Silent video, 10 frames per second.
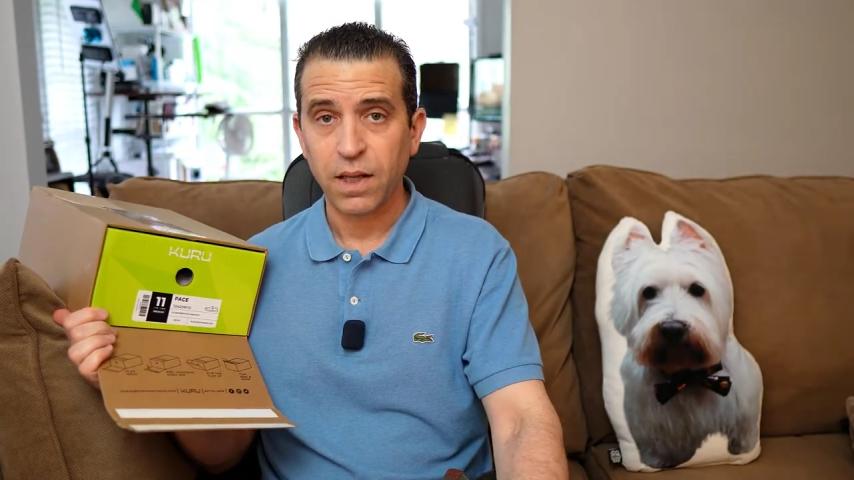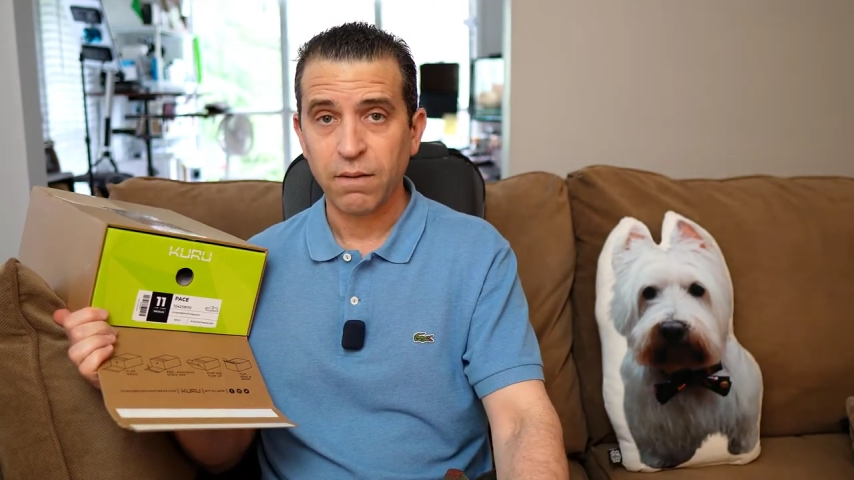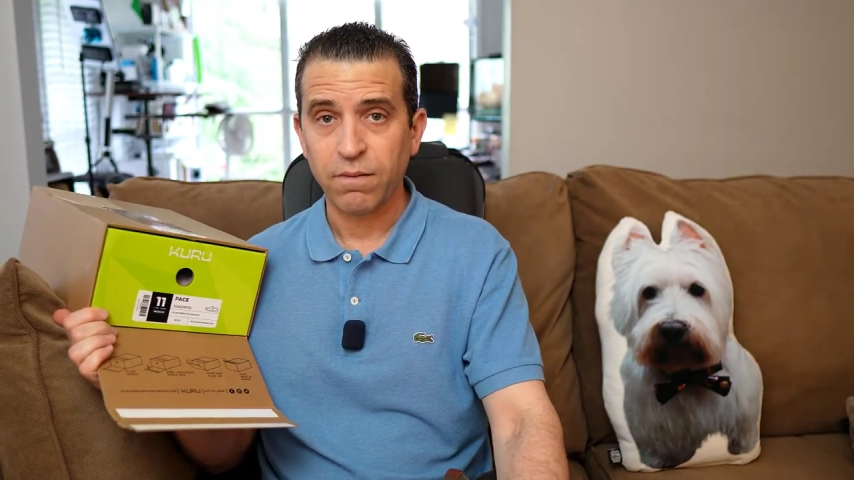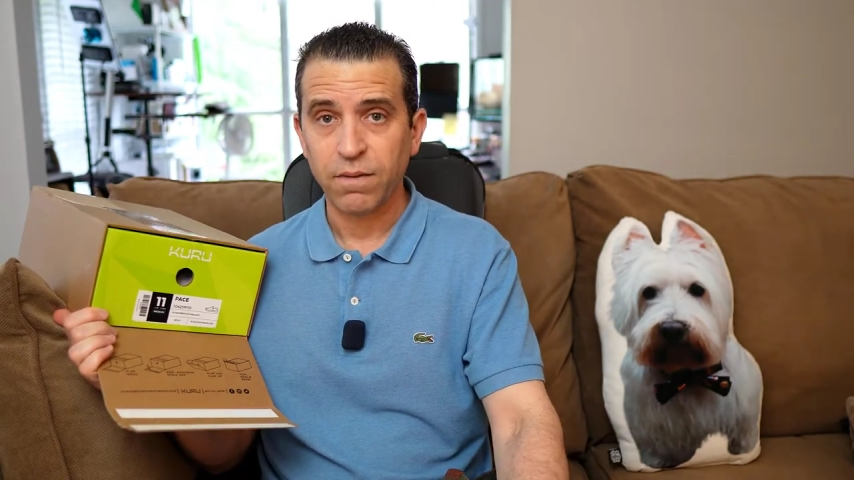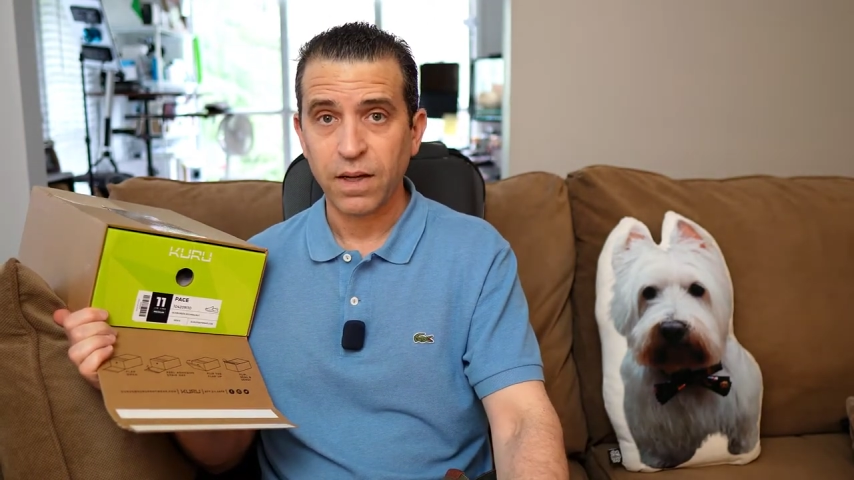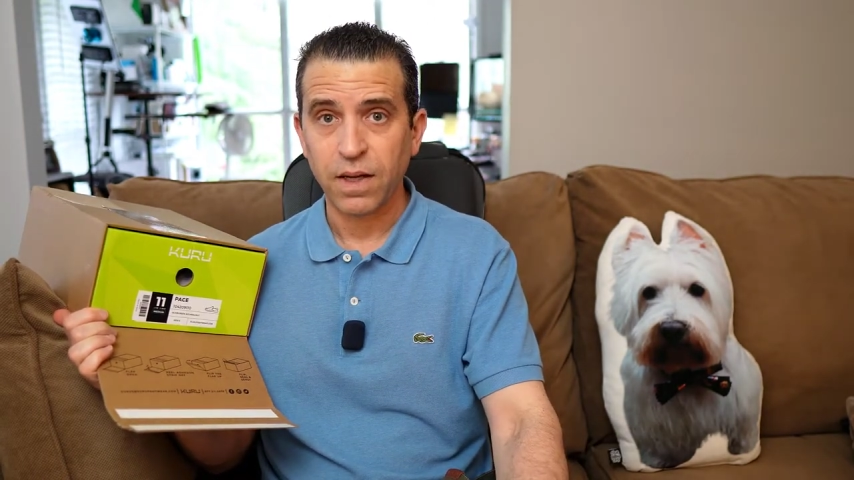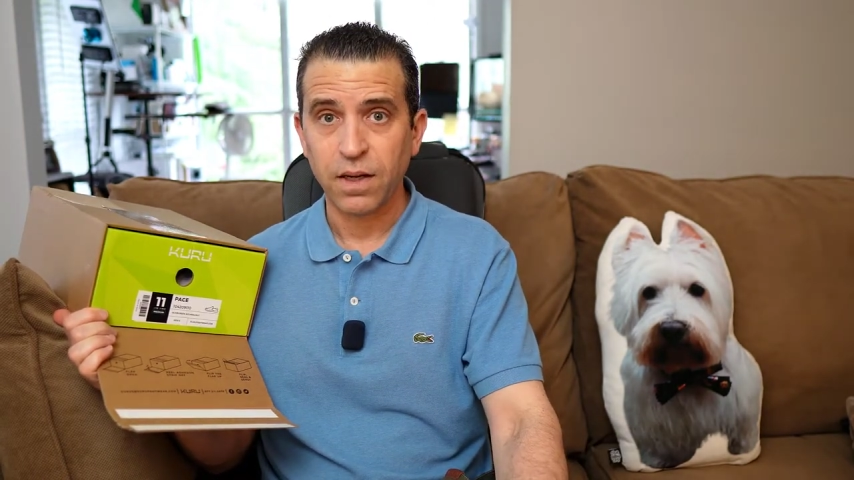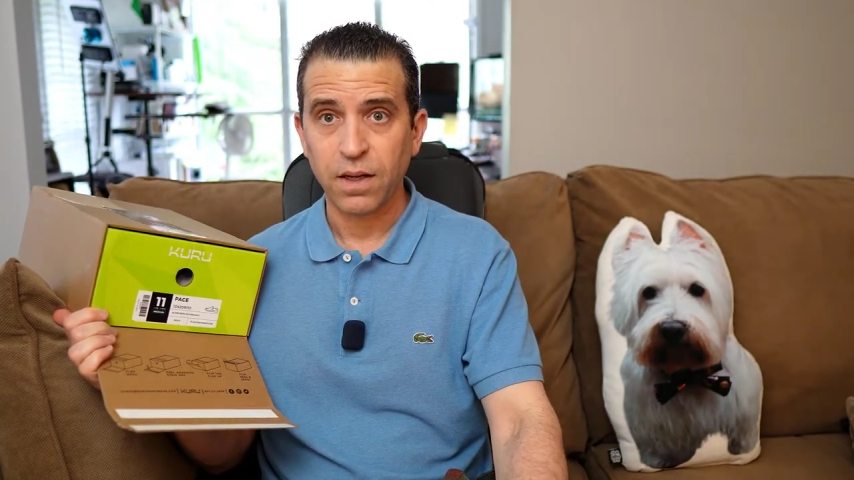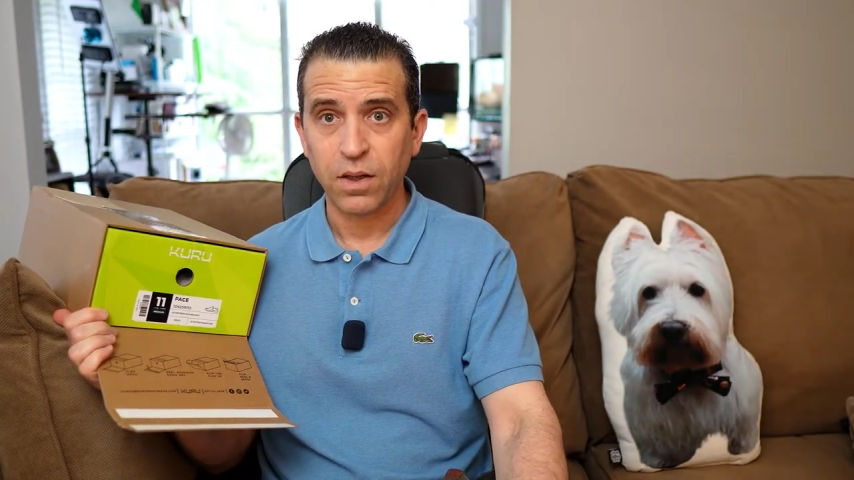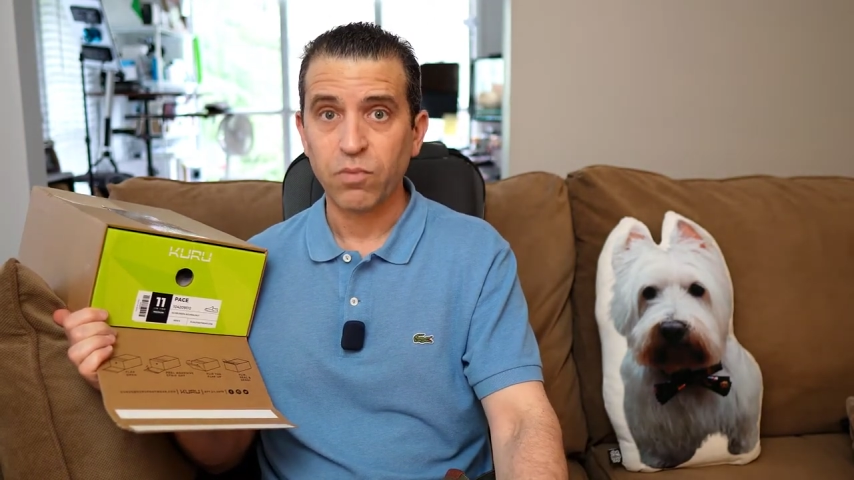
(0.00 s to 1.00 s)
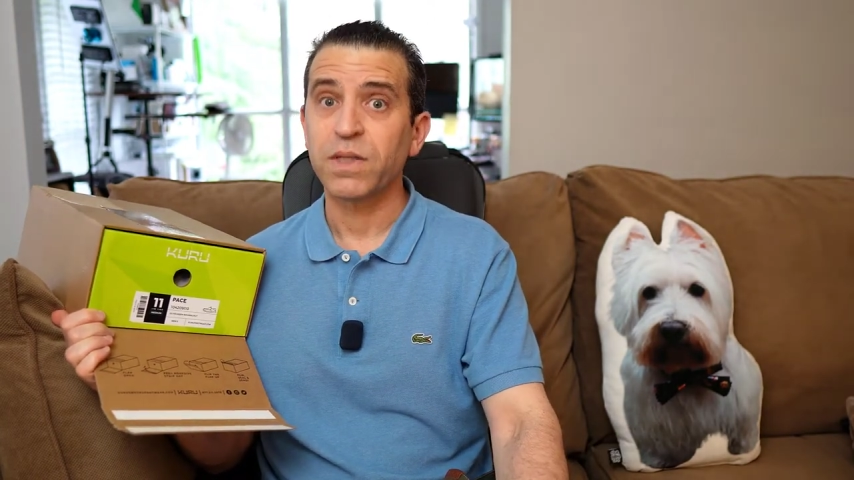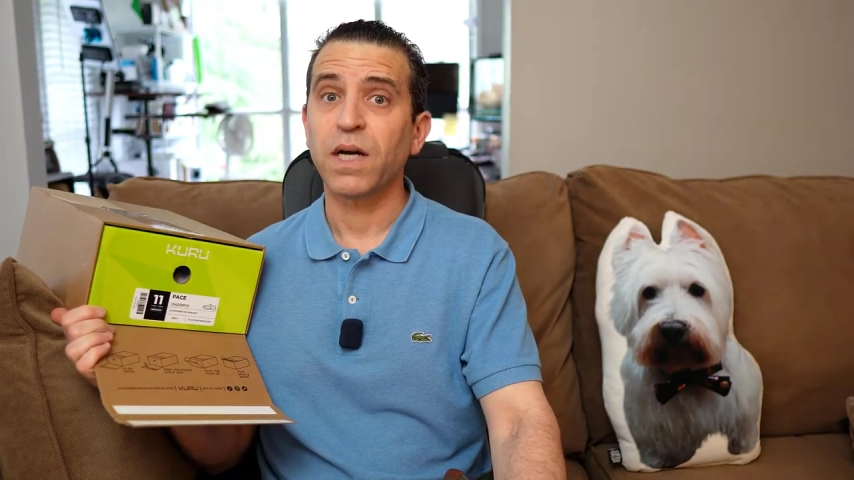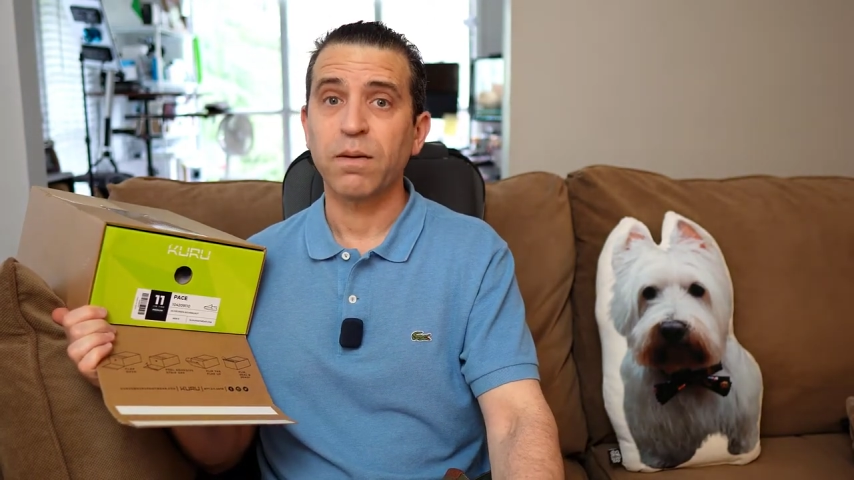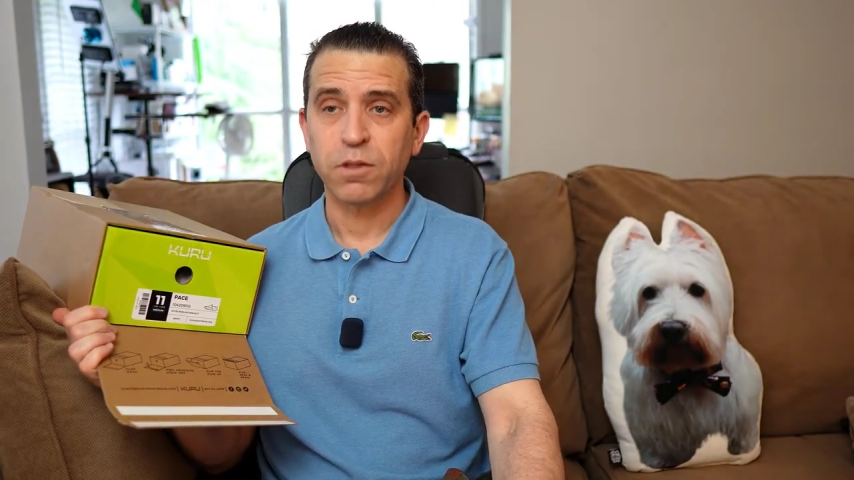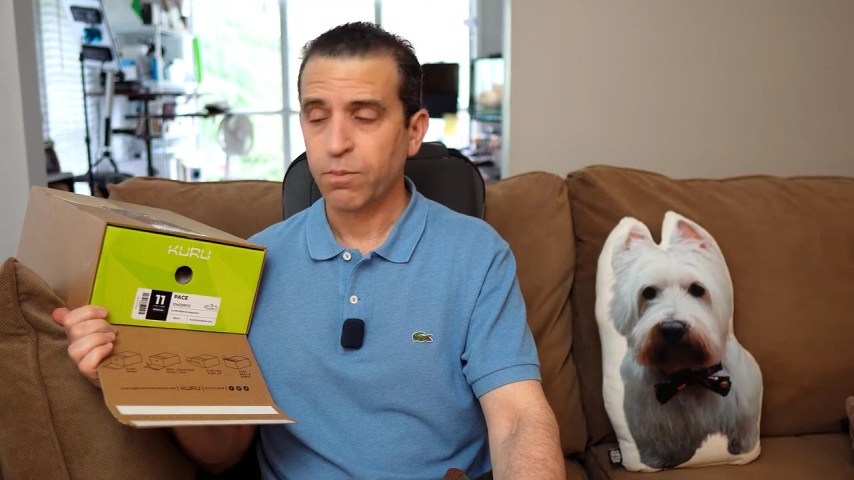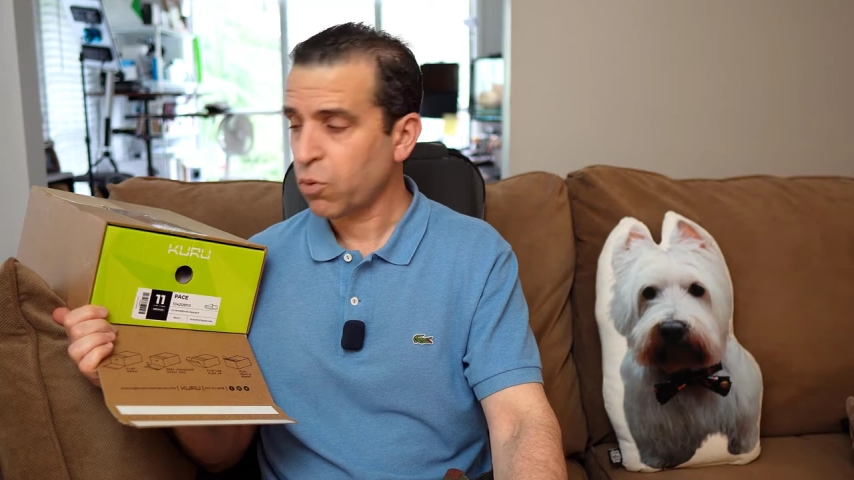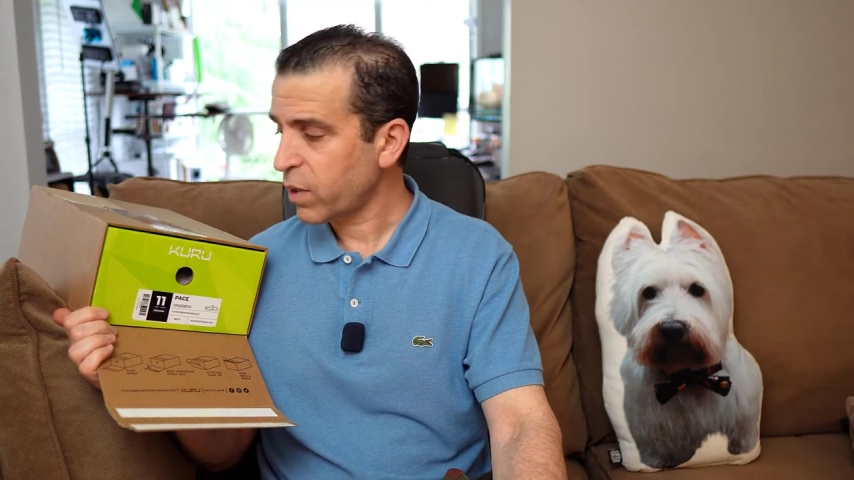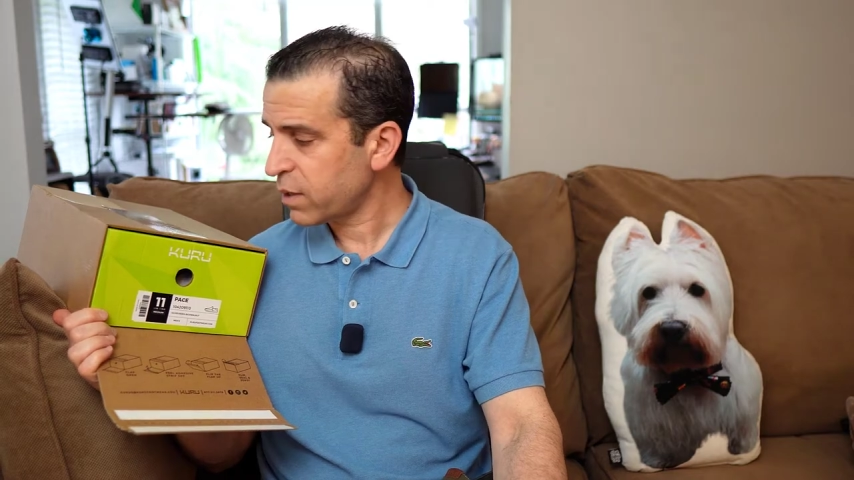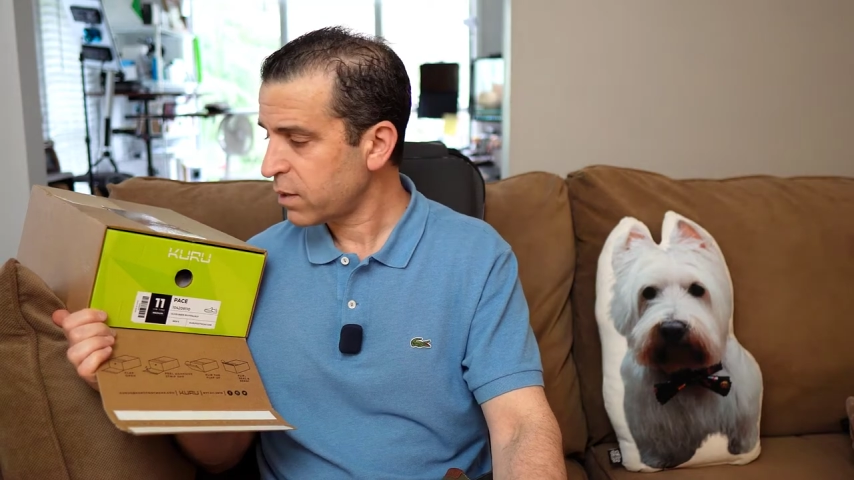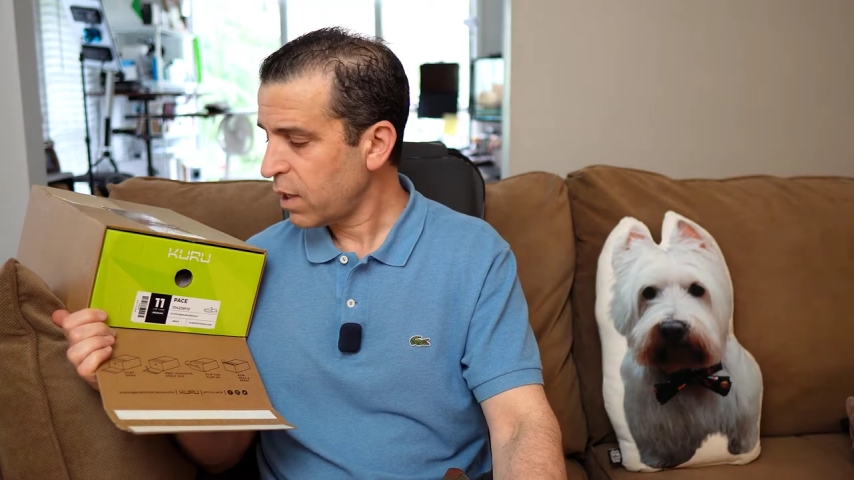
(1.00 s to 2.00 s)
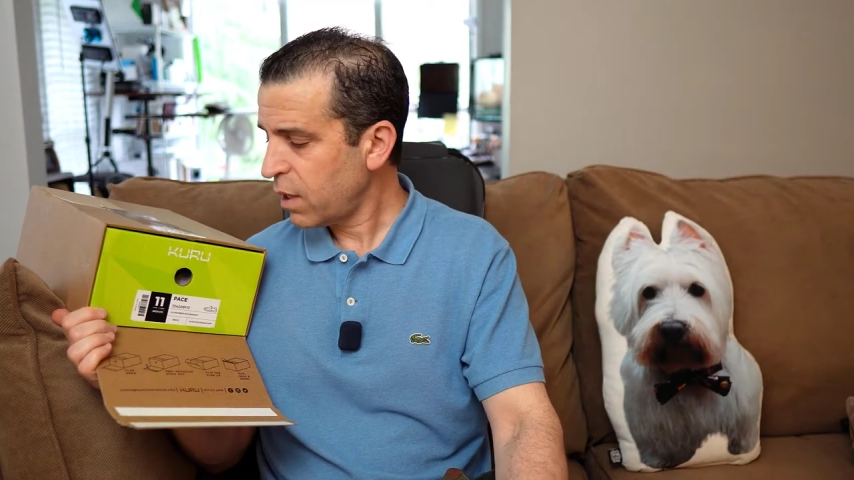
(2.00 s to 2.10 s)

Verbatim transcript: they've had 3 times the points.